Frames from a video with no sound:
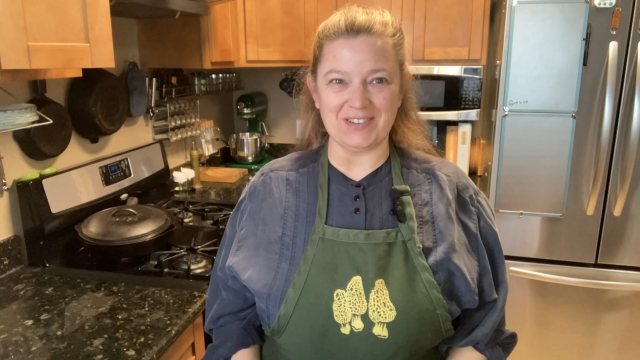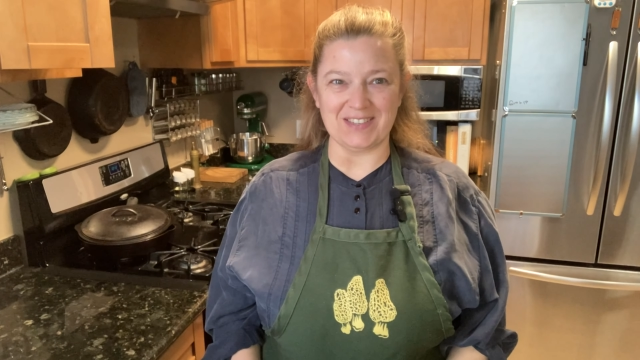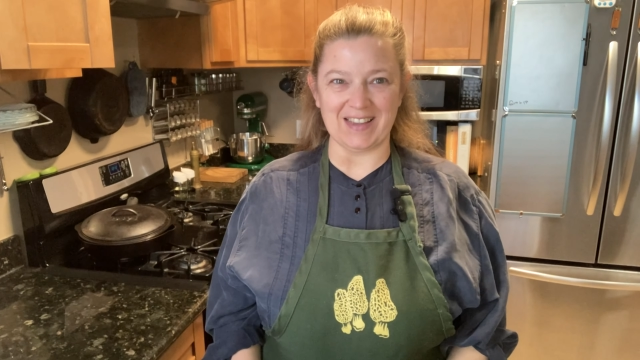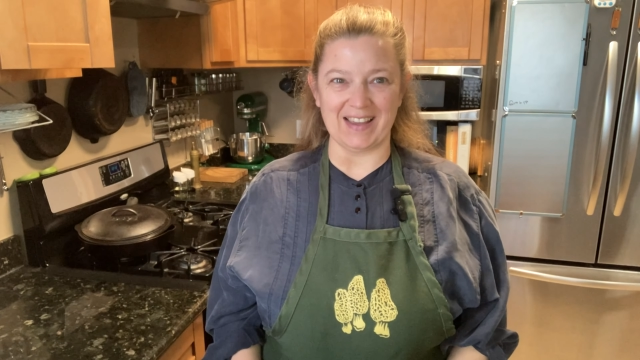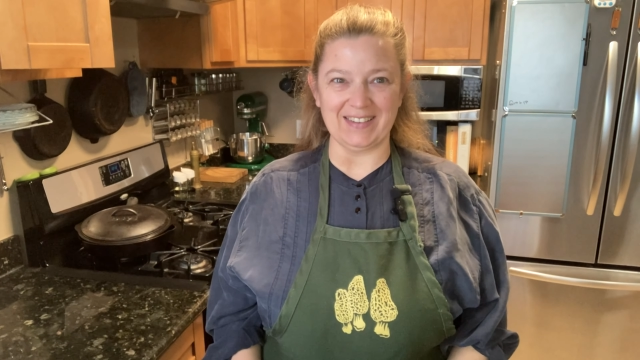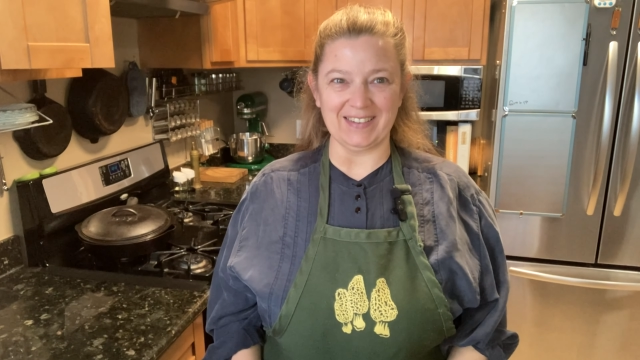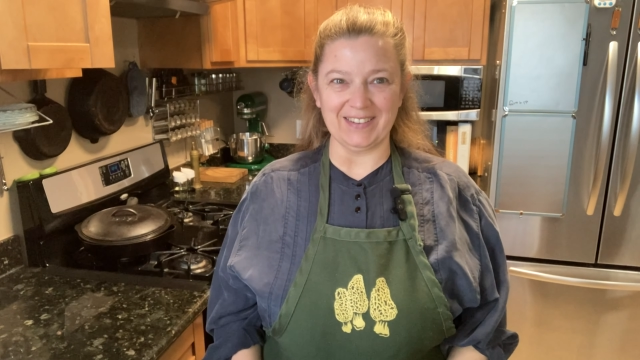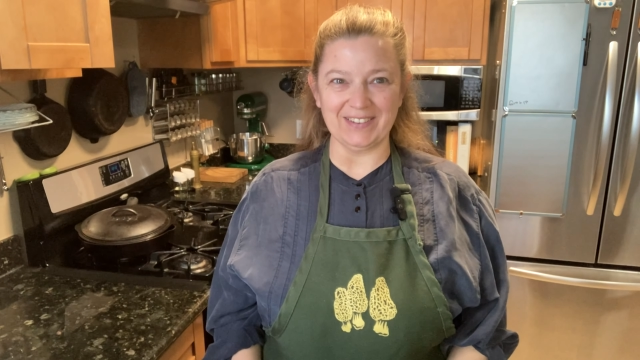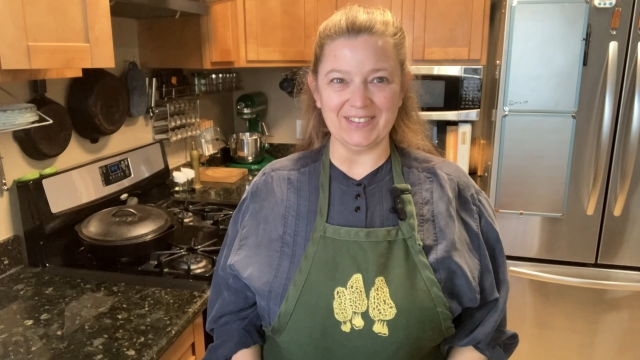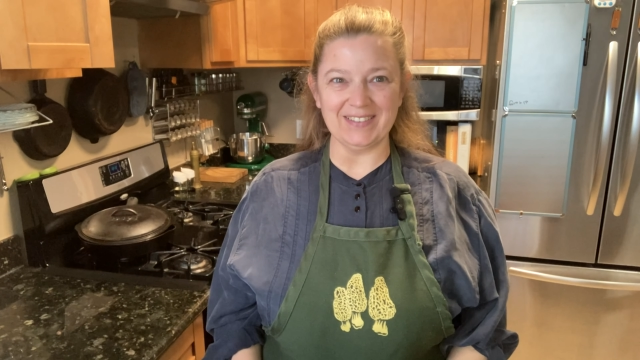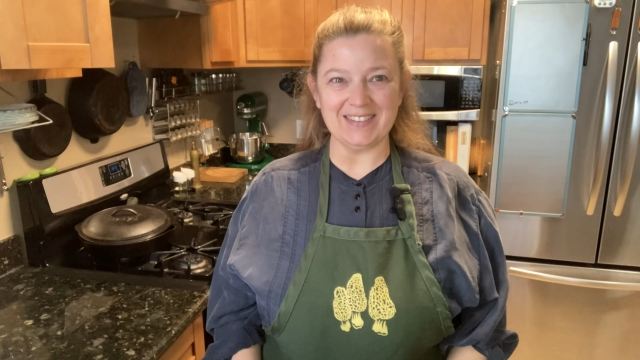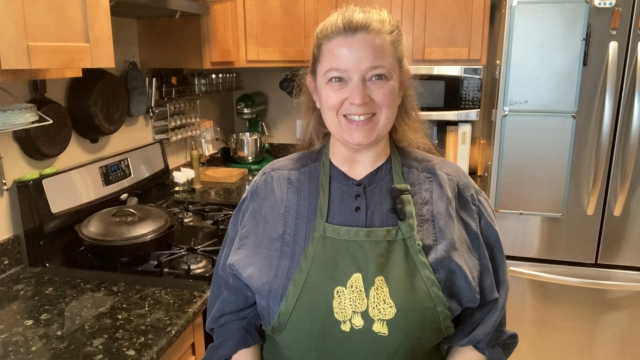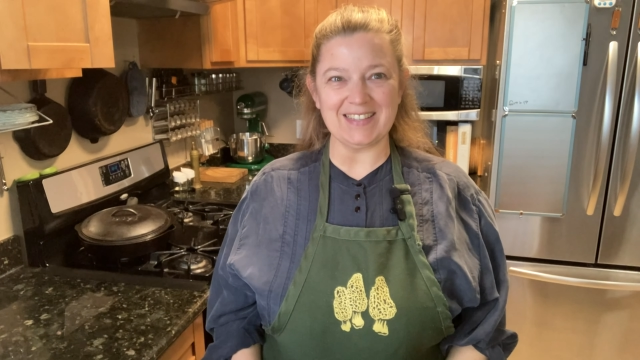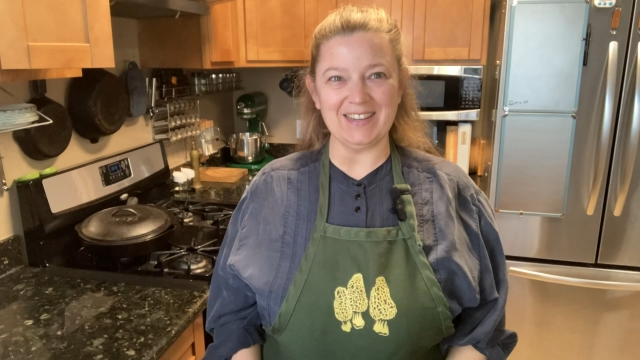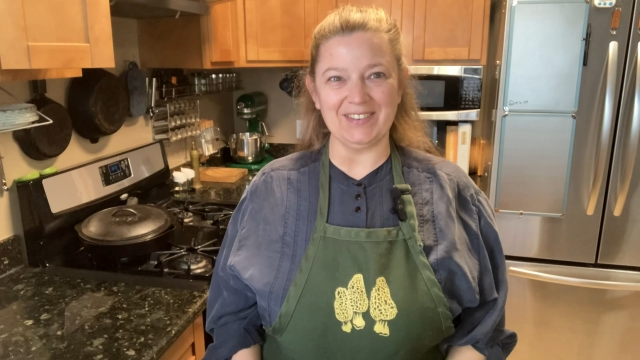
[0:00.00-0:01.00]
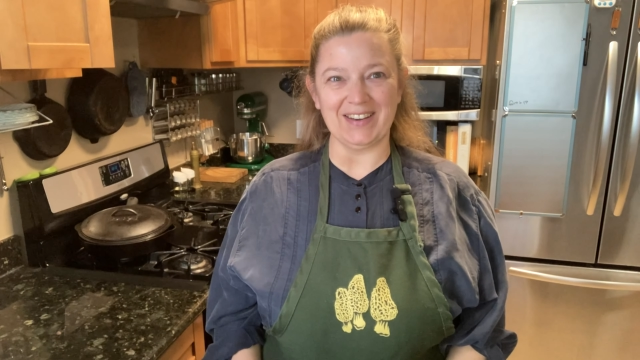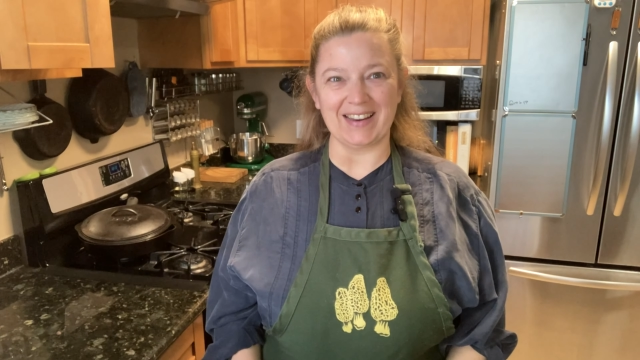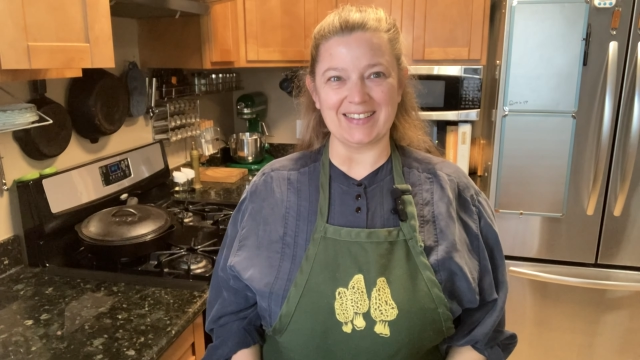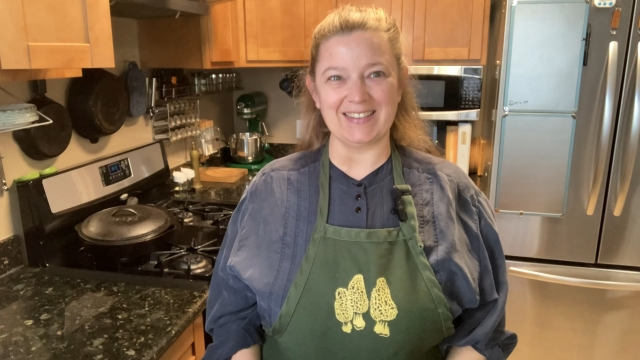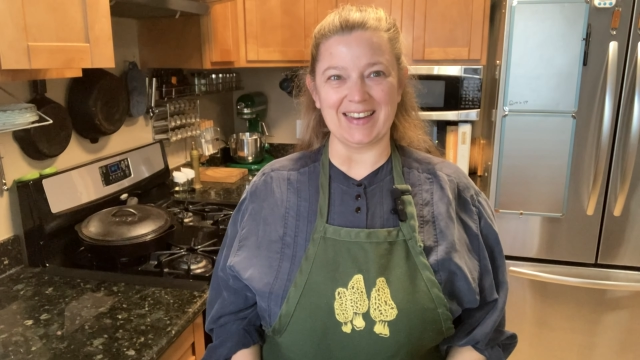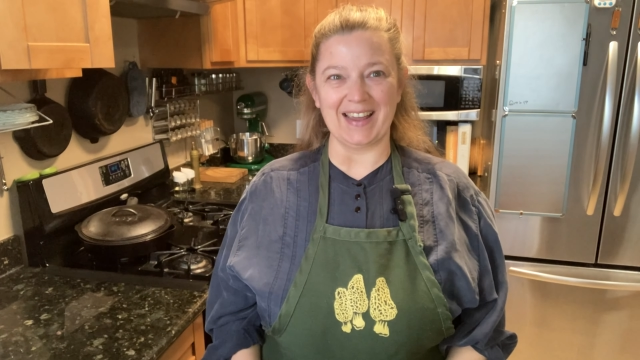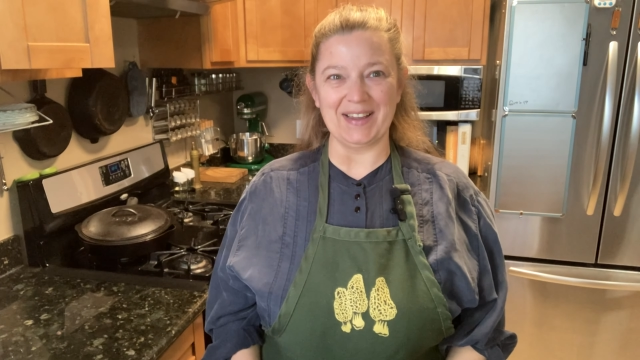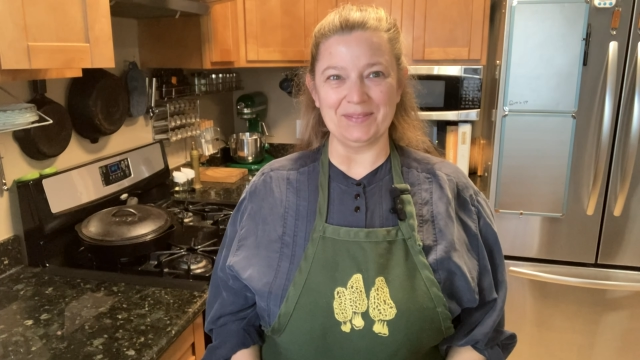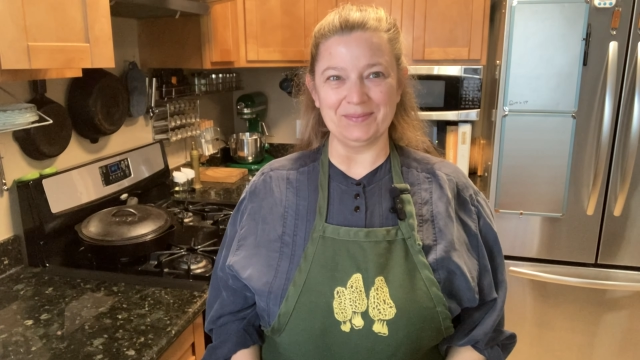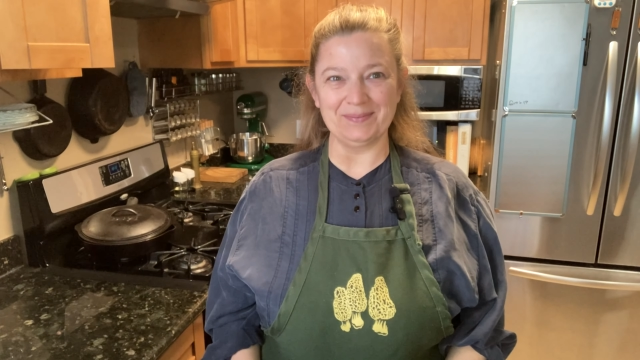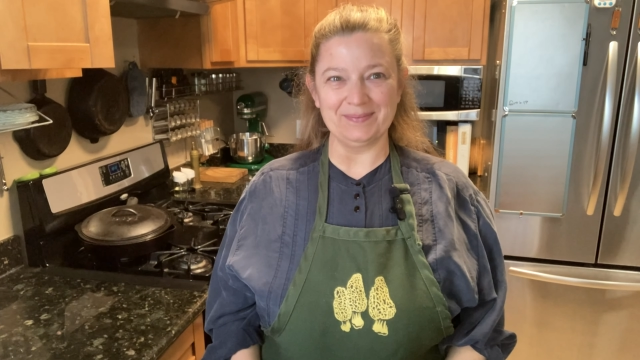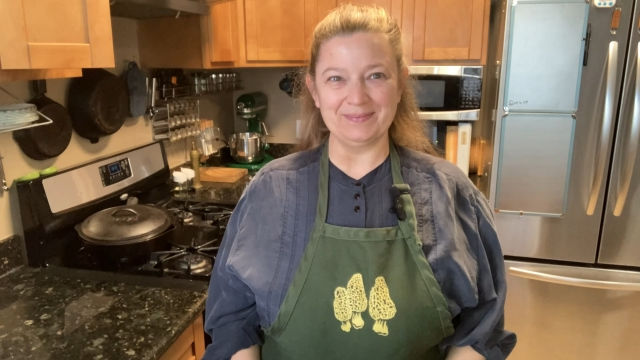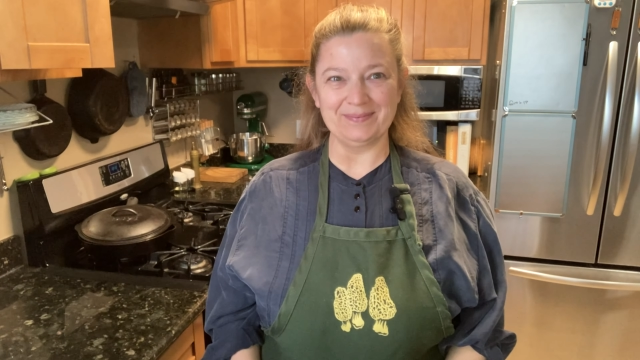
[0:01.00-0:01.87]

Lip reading: as I do. See you next time.